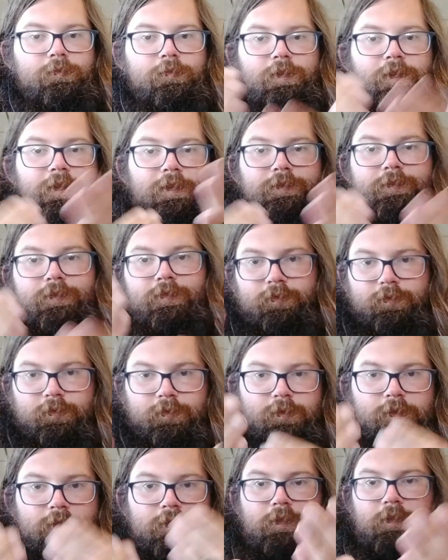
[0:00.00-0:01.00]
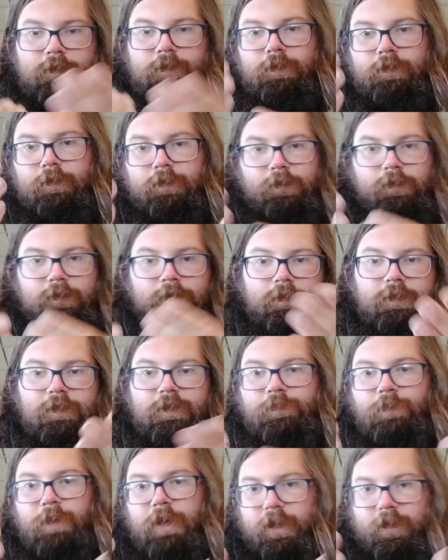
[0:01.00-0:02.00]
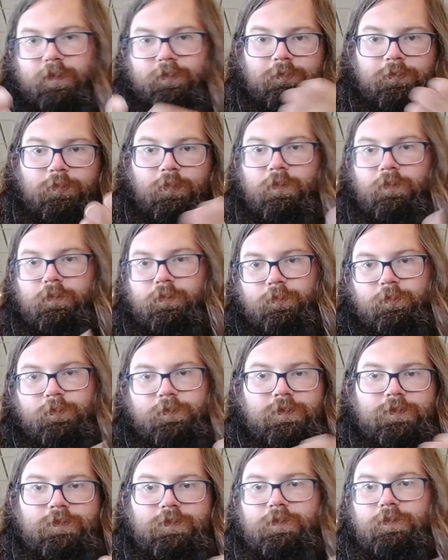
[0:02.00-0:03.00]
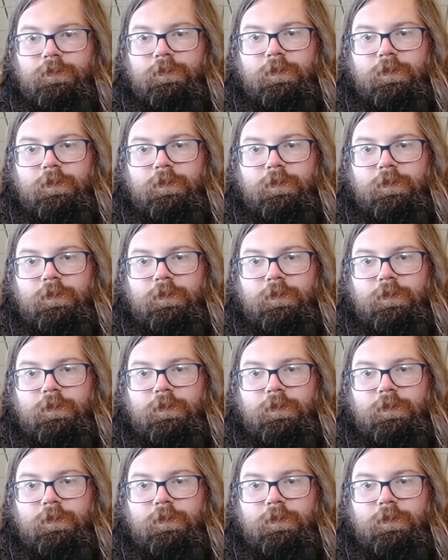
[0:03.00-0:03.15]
This back and forth, which